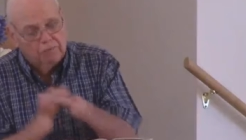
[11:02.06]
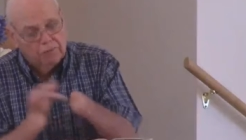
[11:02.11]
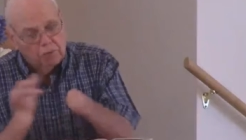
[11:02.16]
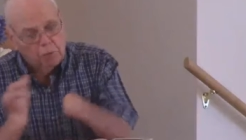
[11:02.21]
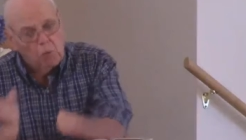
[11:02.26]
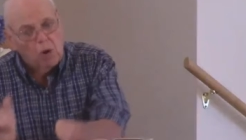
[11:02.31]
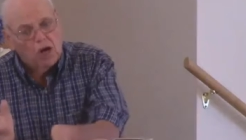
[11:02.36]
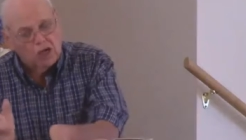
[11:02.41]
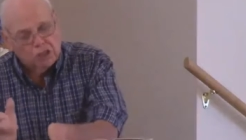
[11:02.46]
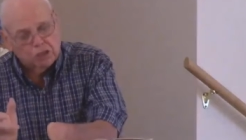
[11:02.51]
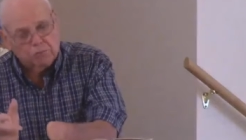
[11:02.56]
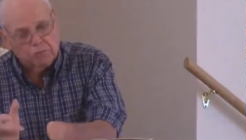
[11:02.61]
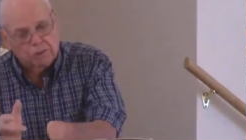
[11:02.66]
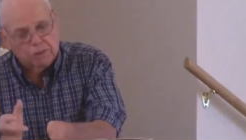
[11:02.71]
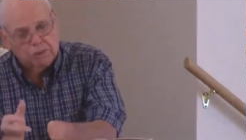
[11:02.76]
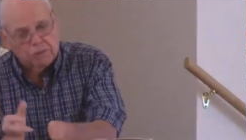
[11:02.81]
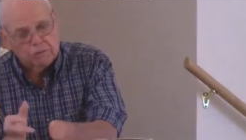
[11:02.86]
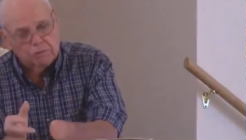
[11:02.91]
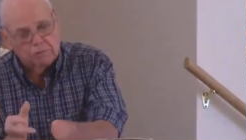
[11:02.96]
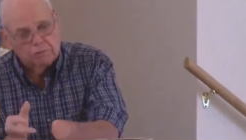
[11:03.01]
the watchman.
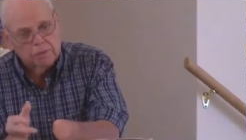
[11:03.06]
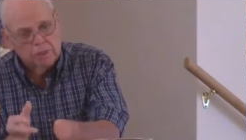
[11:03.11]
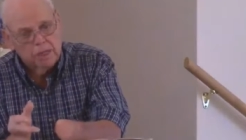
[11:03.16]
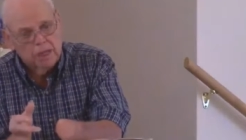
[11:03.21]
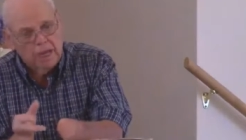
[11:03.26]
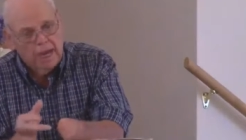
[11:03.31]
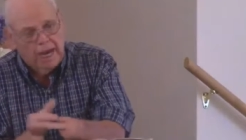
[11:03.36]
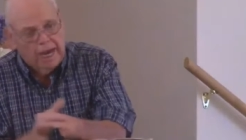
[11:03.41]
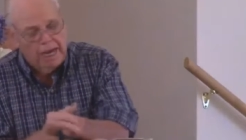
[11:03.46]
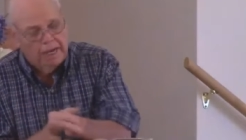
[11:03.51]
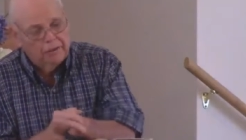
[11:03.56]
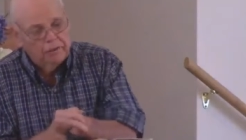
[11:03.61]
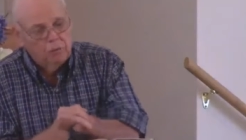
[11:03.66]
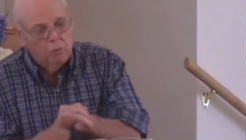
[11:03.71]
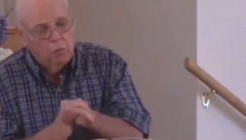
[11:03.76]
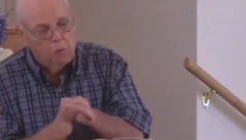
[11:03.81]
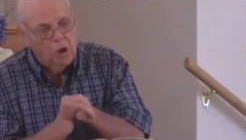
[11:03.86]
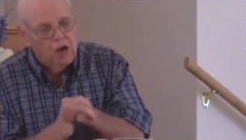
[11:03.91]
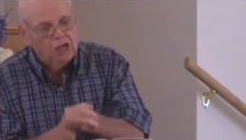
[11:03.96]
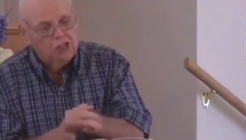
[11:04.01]
And the
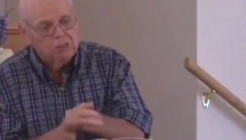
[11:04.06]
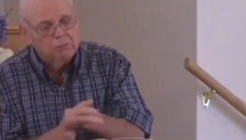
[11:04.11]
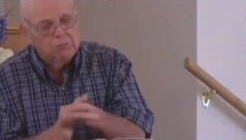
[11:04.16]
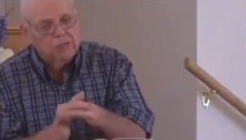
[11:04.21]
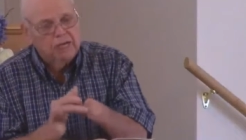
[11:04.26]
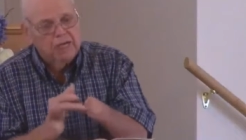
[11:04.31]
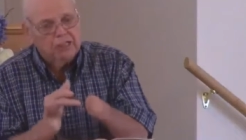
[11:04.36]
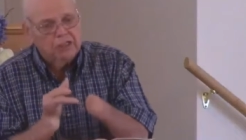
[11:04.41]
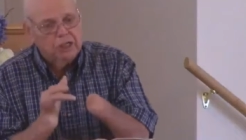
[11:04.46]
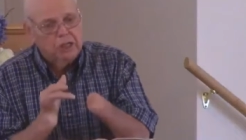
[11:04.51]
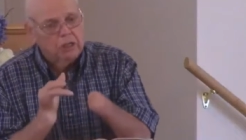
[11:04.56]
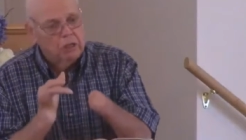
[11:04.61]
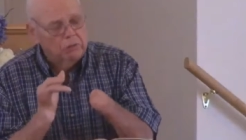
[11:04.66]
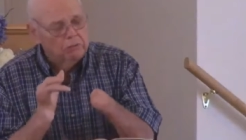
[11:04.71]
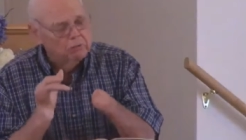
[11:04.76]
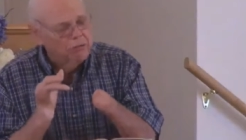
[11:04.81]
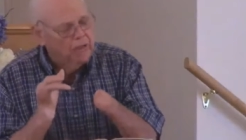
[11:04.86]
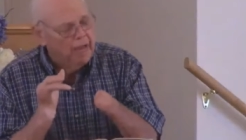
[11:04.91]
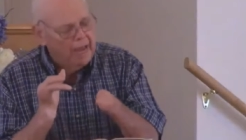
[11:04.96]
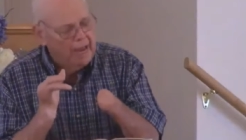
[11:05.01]
watchman
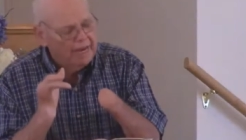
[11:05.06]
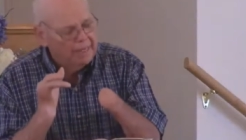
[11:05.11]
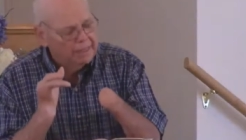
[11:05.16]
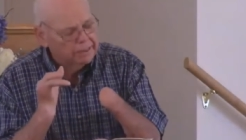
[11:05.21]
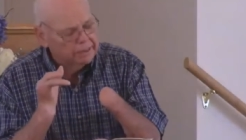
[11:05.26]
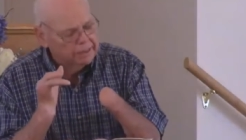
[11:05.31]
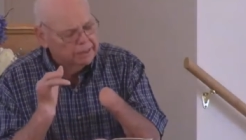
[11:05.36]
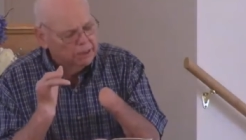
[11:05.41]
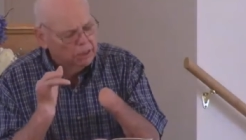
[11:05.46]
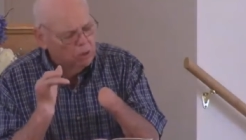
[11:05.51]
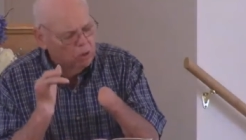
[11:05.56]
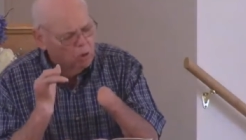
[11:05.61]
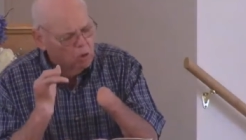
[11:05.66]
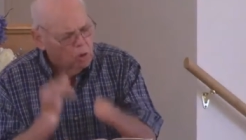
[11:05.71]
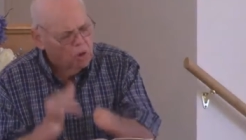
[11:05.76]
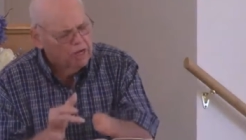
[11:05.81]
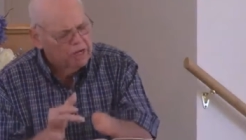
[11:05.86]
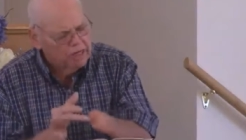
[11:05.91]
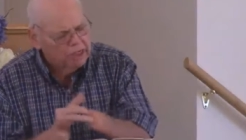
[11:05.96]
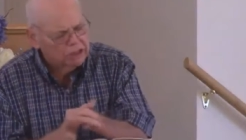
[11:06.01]
has the
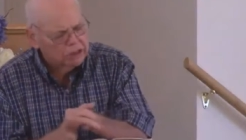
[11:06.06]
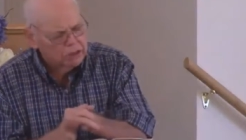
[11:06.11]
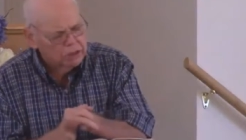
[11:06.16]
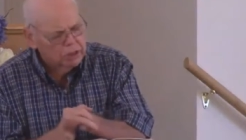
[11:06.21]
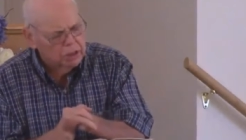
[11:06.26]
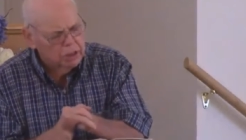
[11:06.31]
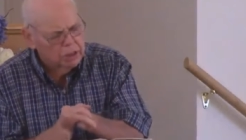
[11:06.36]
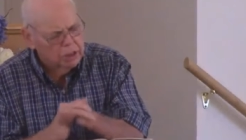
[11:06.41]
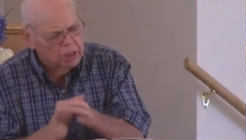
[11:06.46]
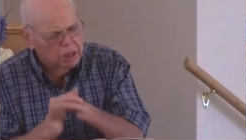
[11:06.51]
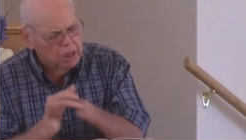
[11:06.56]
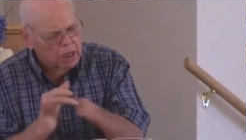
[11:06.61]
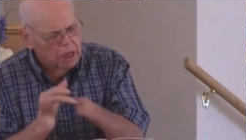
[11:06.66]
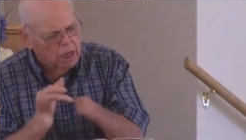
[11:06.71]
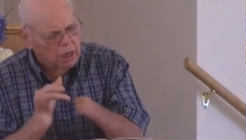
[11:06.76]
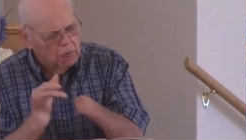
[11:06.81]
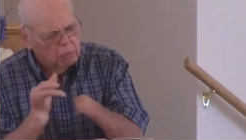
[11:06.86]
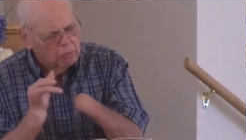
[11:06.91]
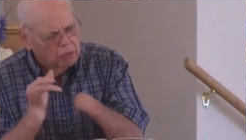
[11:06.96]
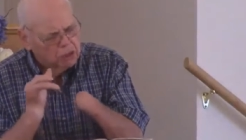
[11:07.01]
greatest
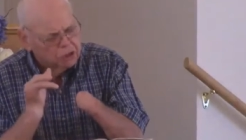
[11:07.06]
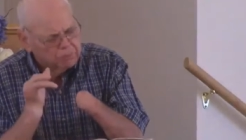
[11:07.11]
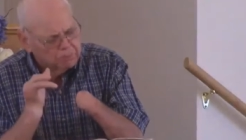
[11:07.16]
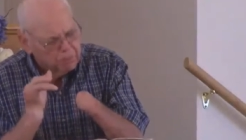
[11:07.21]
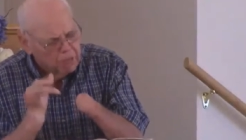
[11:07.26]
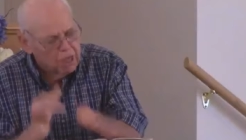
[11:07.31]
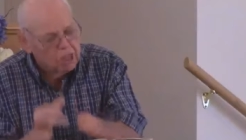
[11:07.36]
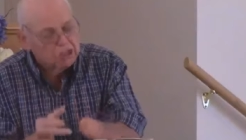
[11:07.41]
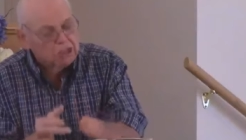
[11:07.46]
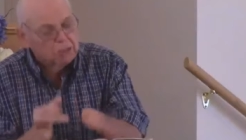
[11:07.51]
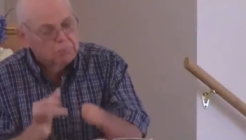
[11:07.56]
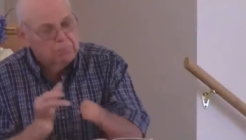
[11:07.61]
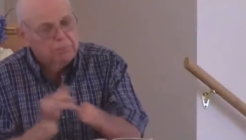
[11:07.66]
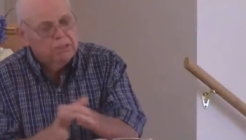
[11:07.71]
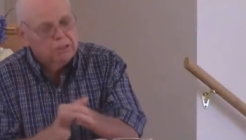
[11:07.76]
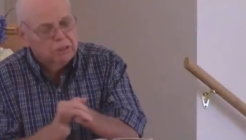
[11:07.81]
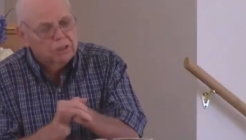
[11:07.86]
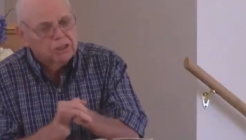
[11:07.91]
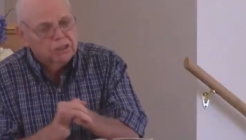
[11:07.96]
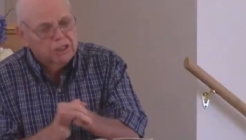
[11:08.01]

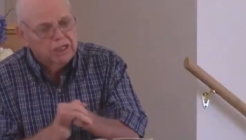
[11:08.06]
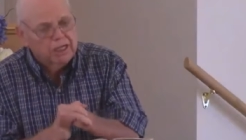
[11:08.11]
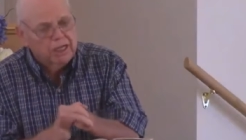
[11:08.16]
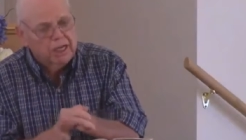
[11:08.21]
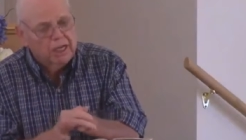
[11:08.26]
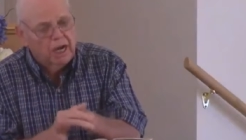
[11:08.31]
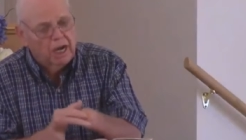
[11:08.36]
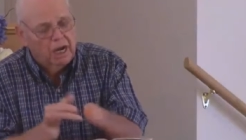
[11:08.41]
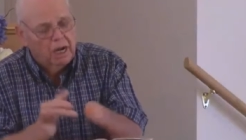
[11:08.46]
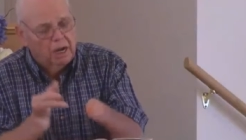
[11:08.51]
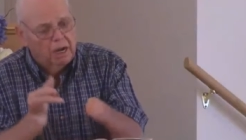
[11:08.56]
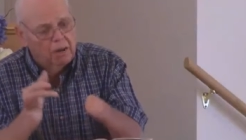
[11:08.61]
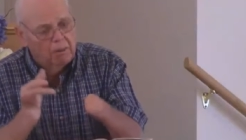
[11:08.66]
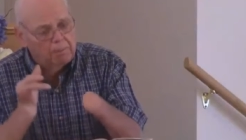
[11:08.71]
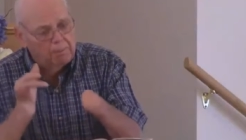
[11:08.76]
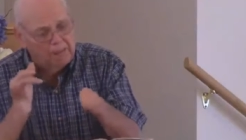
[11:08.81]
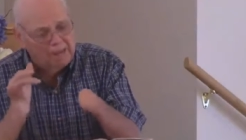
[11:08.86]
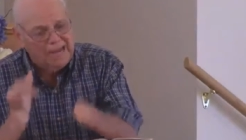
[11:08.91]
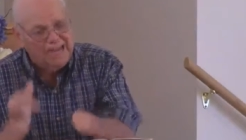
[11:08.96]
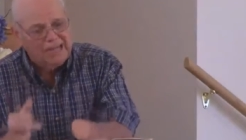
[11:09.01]
responsibility. A
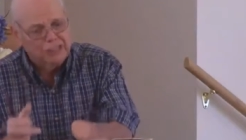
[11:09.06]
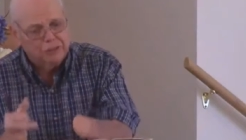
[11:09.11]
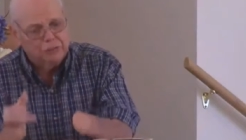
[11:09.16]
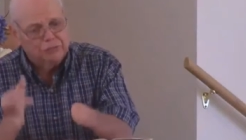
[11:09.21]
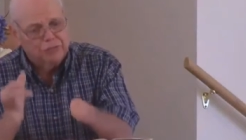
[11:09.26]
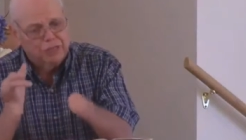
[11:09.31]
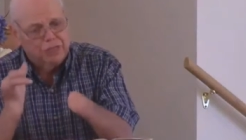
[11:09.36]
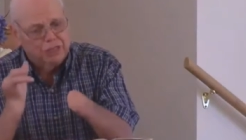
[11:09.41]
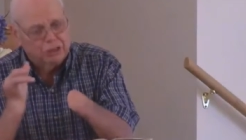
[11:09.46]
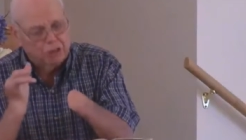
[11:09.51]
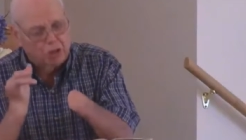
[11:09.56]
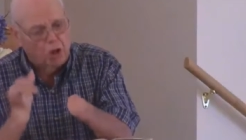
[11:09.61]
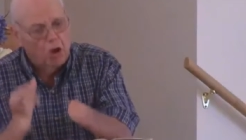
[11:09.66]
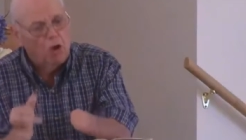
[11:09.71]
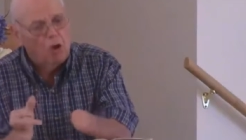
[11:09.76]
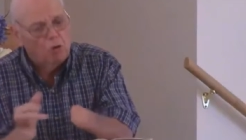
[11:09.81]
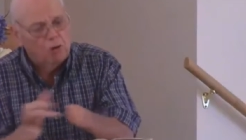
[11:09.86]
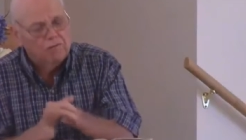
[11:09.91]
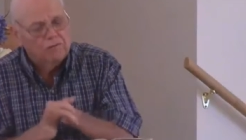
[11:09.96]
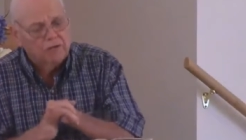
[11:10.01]
pastor that is
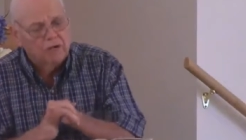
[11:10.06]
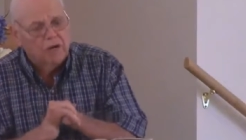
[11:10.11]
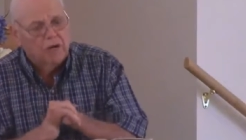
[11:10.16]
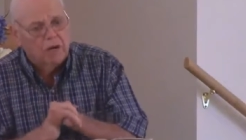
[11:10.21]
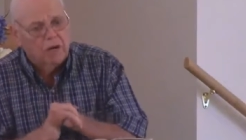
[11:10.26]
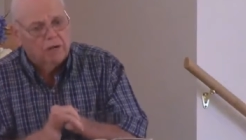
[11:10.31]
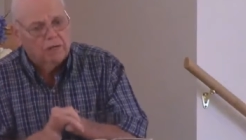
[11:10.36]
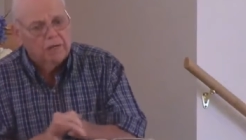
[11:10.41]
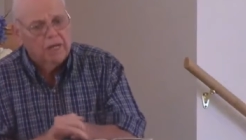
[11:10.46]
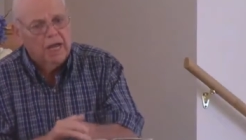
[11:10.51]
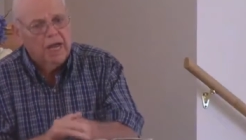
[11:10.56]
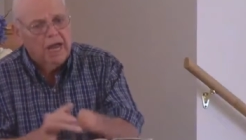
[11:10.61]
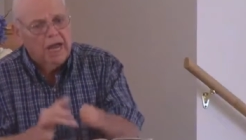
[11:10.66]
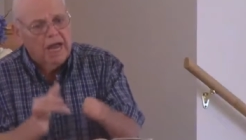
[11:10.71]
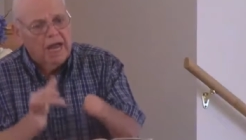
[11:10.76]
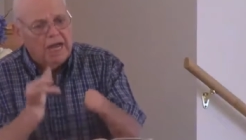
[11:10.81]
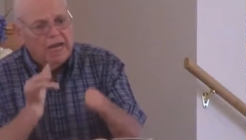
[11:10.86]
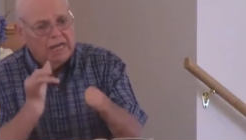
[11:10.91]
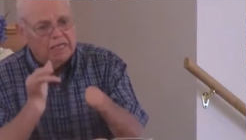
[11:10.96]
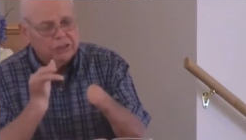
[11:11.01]
called of God
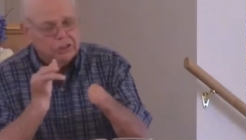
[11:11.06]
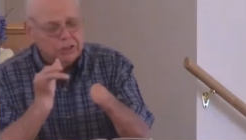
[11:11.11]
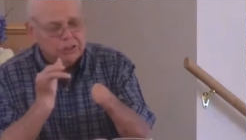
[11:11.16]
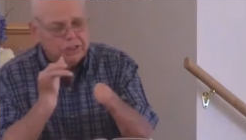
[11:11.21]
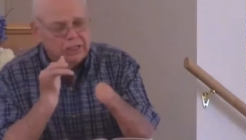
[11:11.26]
has